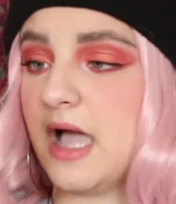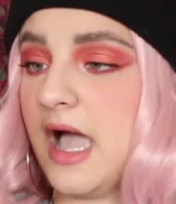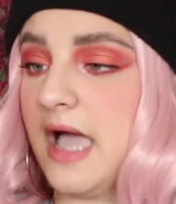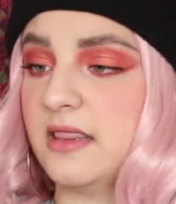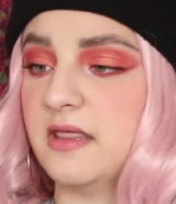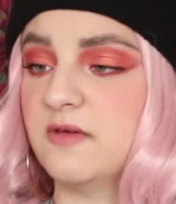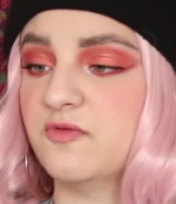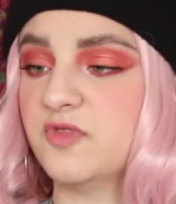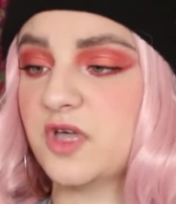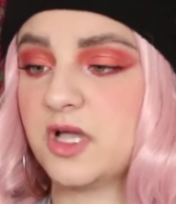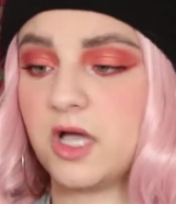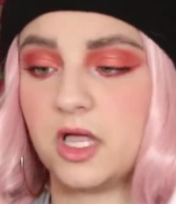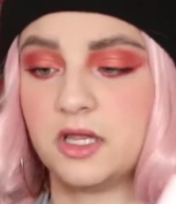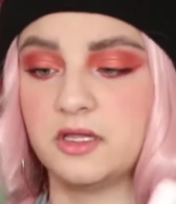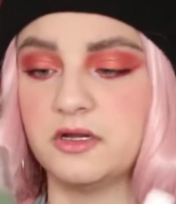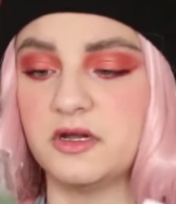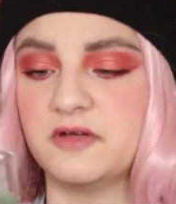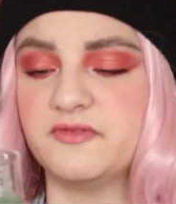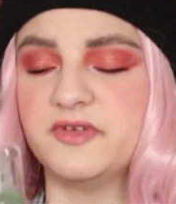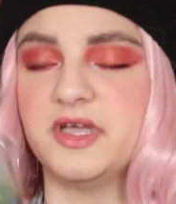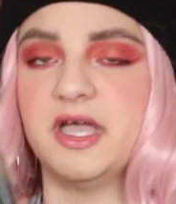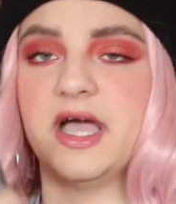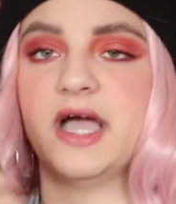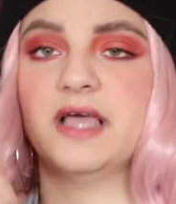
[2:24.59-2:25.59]
I love the color
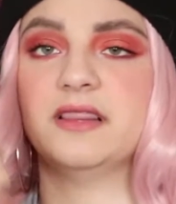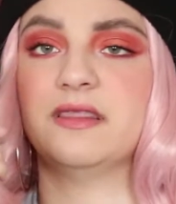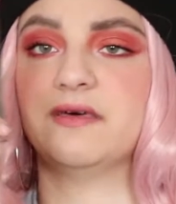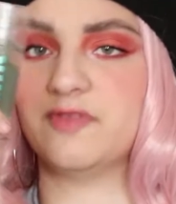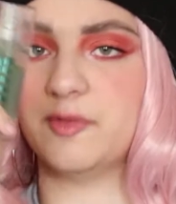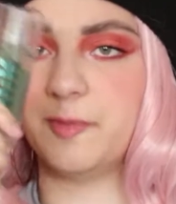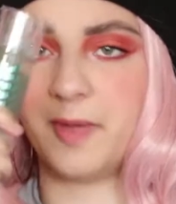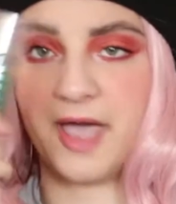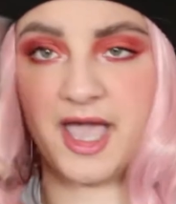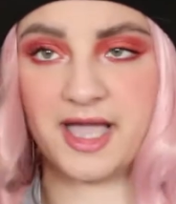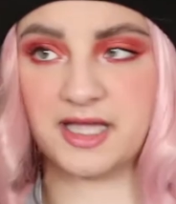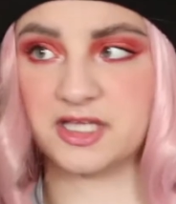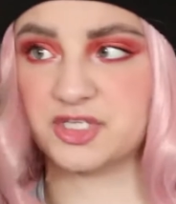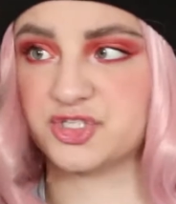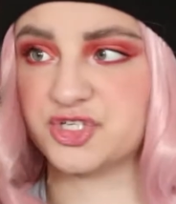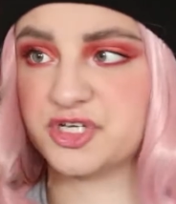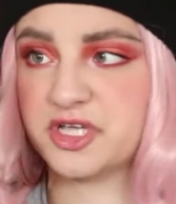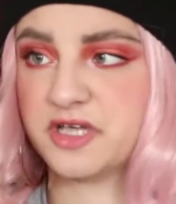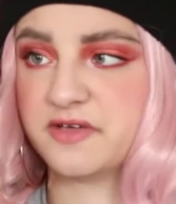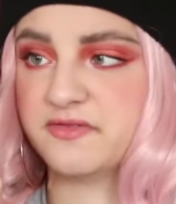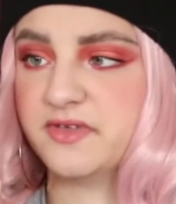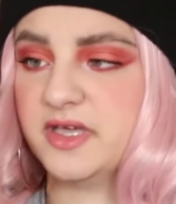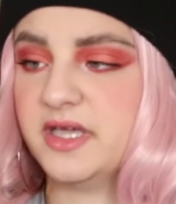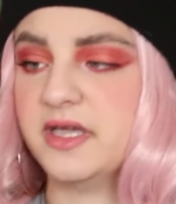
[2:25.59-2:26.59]
of it. I love the packaging
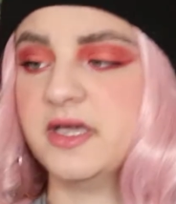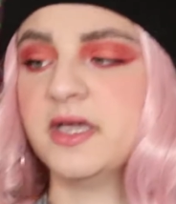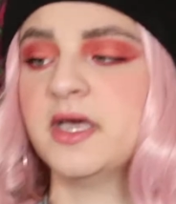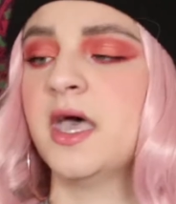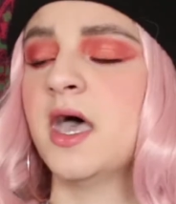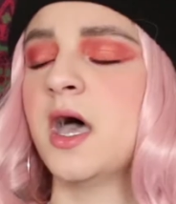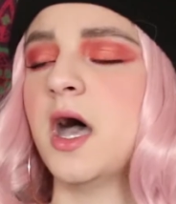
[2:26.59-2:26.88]
of it.